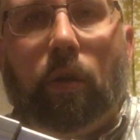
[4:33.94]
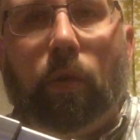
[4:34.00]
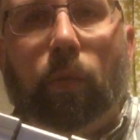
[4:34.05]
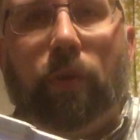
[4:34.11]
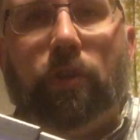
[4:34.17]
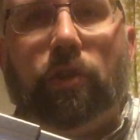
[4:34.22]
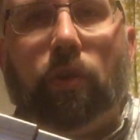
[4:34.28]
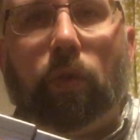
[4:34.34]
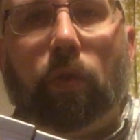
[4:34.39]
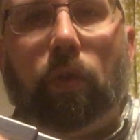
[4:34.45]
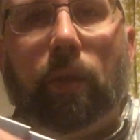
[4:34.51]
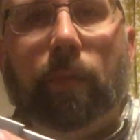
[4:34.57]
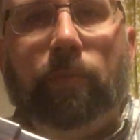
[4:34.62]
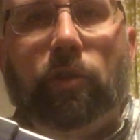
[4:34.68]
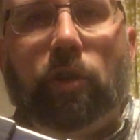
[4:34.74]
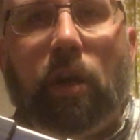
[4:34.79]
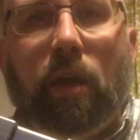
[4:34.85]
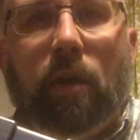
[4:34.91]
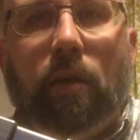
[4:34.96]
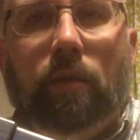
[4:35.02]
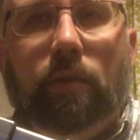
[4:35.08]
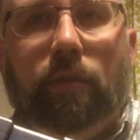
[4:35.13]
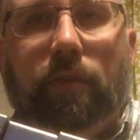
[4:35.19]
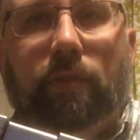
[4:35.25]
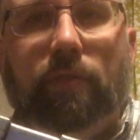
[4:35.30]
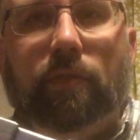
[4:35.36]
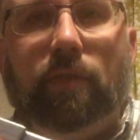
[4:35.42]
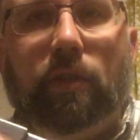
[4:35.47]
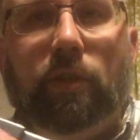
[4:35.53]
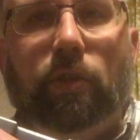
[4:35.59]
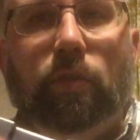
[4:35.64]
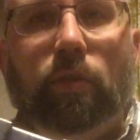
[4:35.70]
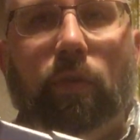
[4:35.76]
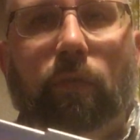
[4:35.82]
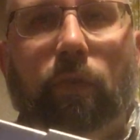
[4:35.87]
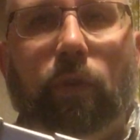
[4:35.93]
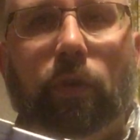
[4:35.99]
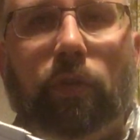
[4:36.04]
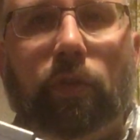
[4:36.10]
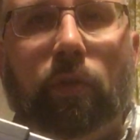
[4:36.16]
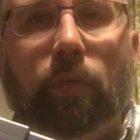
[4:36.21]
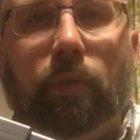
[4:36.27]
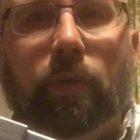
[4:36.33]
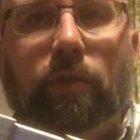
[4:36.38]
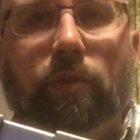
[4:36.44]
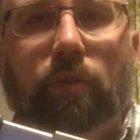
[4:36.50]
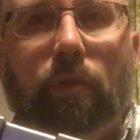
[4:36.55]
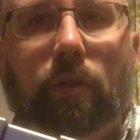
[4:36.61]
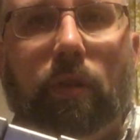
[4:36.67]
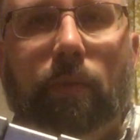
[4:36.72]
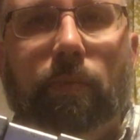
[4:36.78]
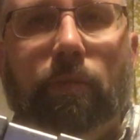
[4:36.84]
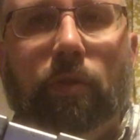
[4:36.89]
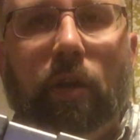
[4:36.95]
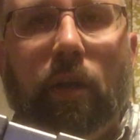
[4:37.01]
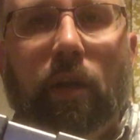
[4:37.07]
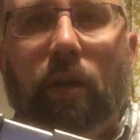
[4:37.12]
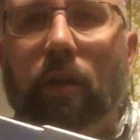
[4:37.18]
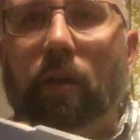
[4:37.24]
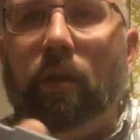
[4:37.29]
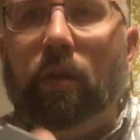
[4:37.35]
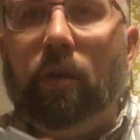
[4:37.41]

original clip draw. This is the universal original clip draw